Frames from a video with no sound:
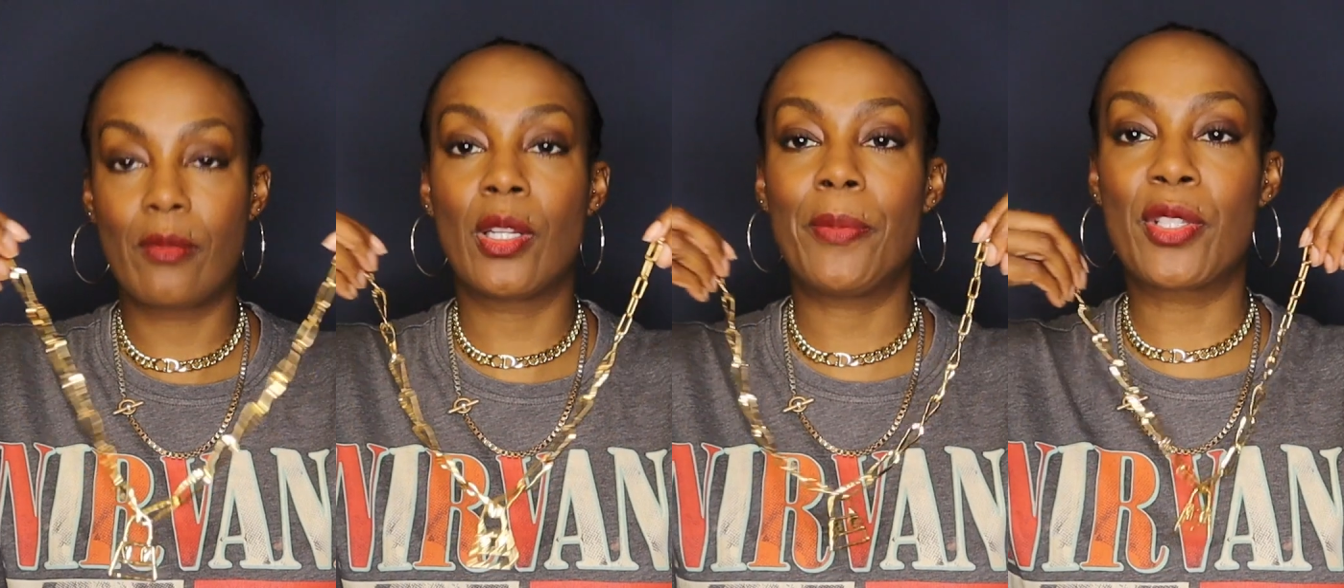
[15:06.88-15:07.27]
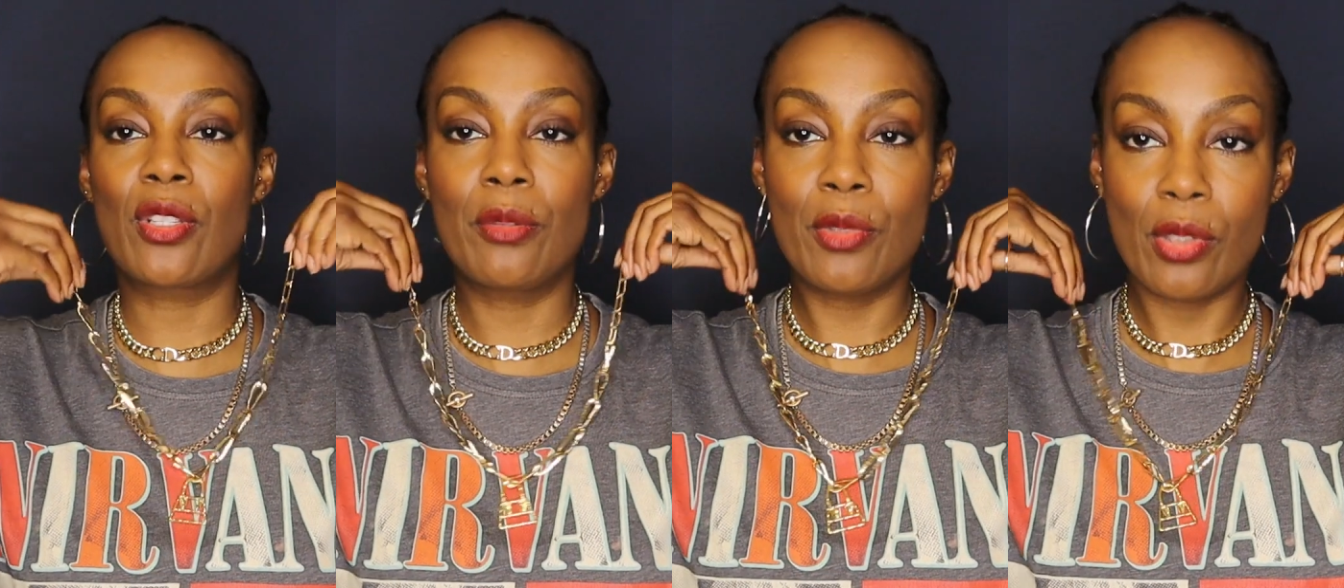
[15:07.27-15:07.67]
it be
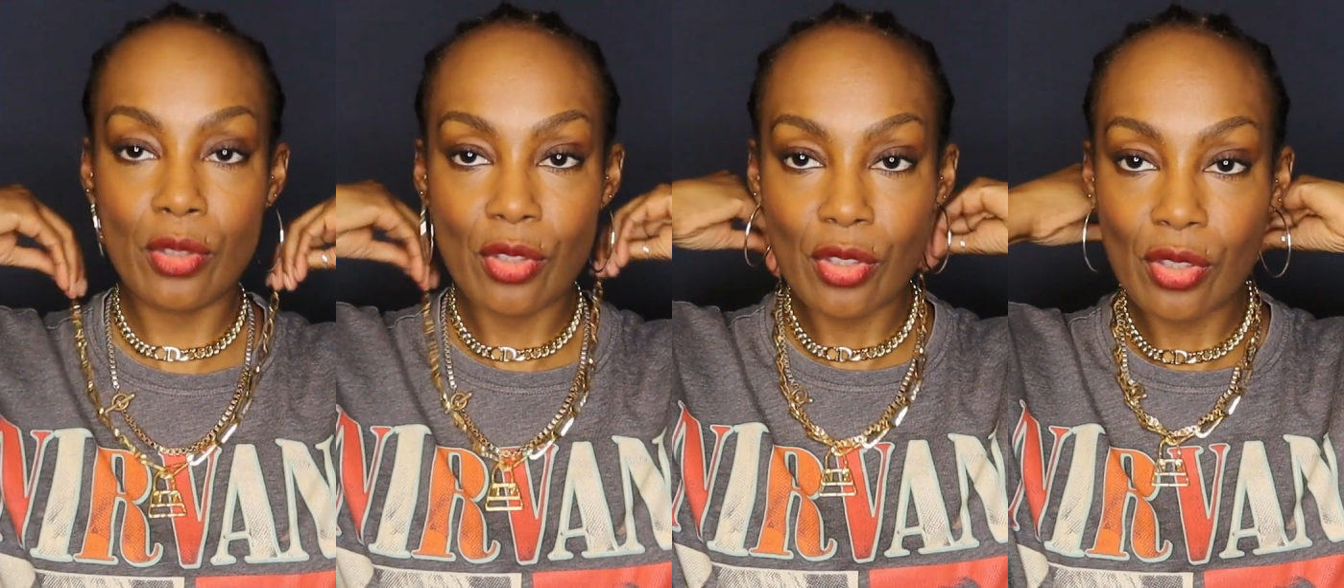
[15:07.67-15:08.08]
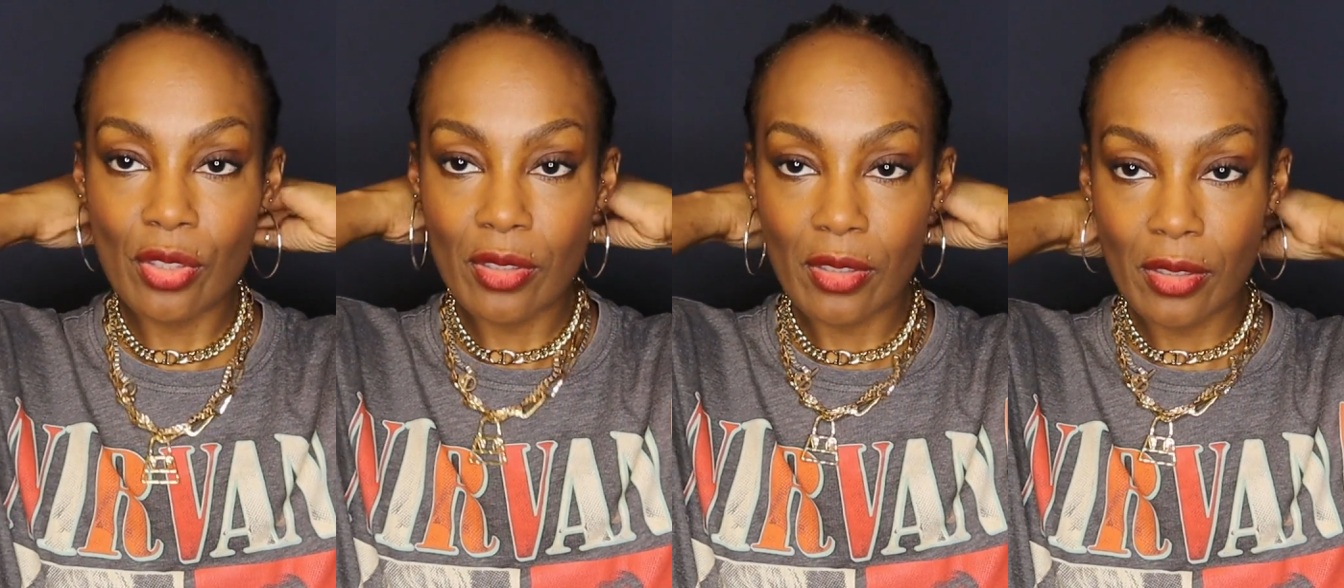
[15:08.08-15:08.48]
too much?
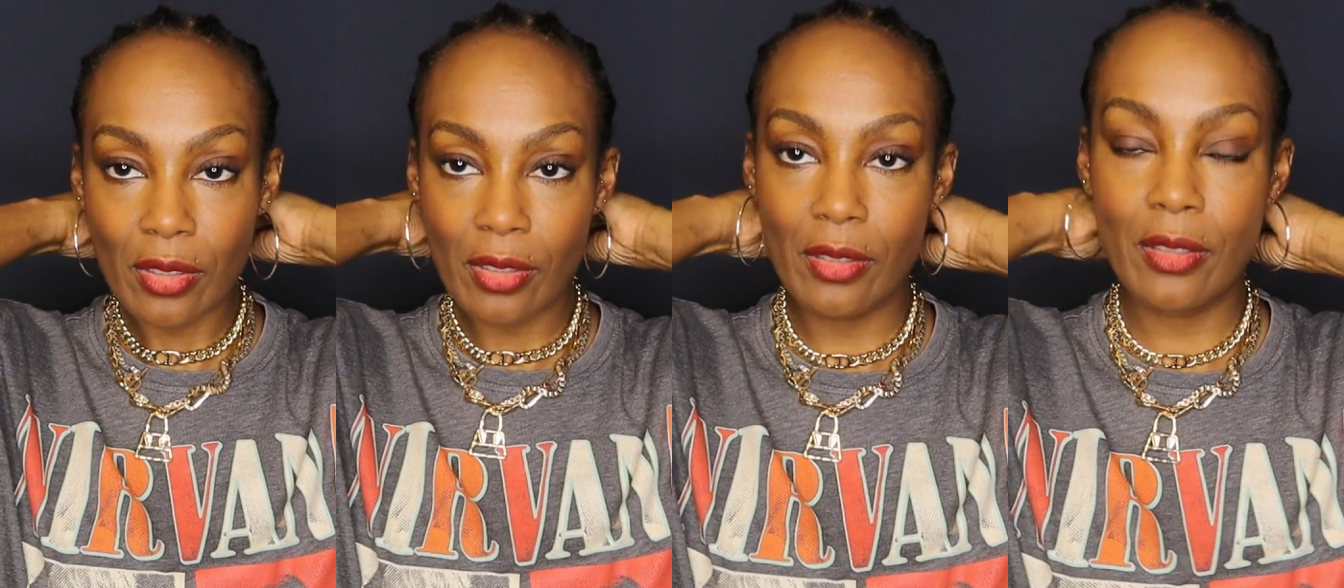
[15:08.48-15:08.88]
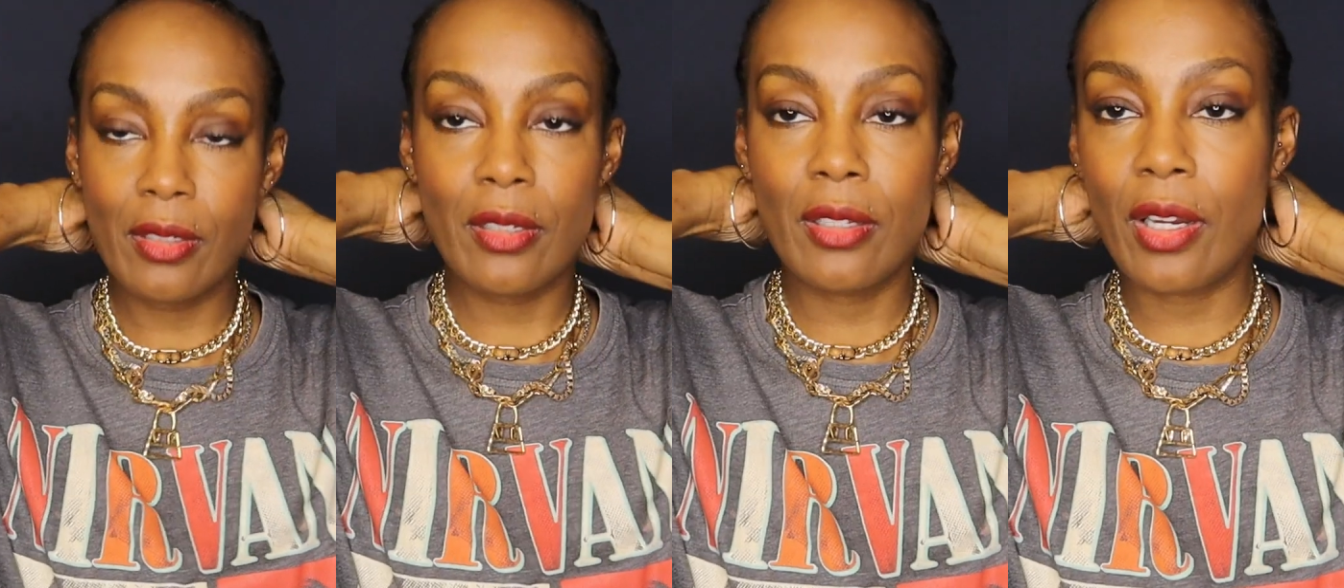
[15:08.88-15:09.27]

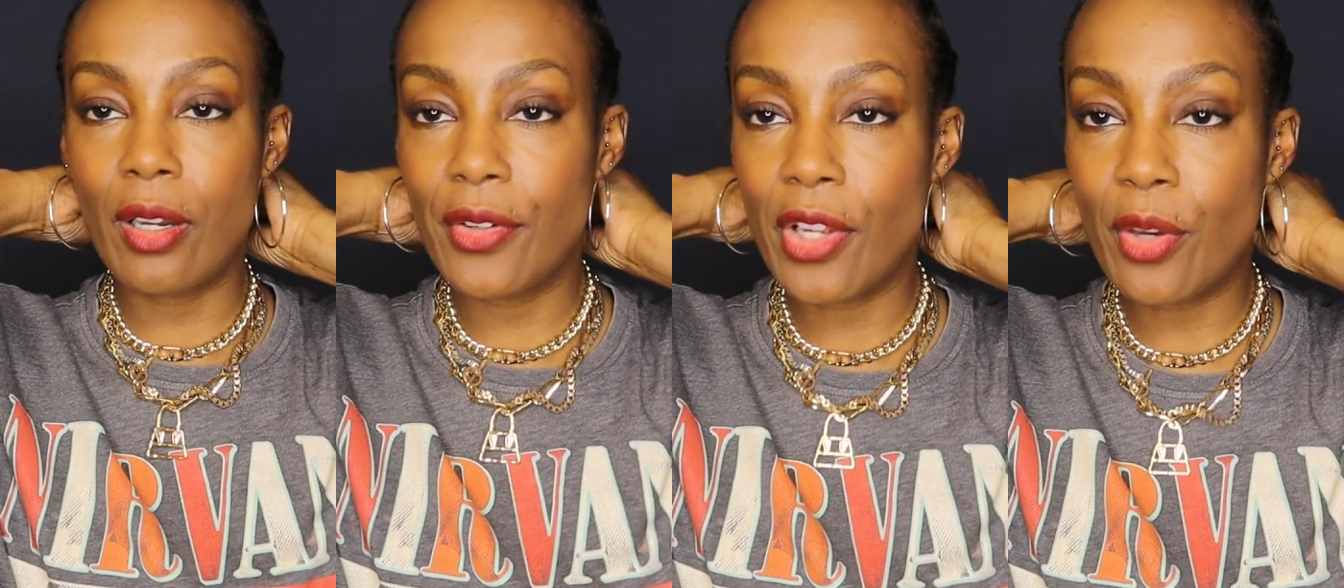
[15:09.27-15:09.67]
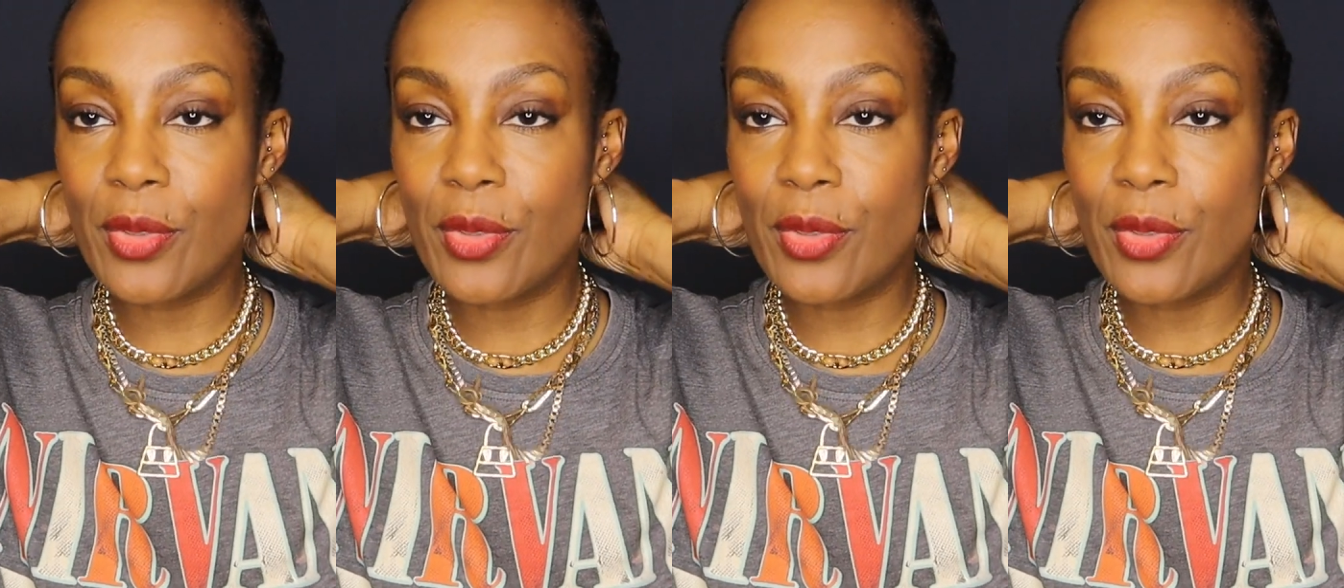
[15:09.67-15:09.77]
Oh no,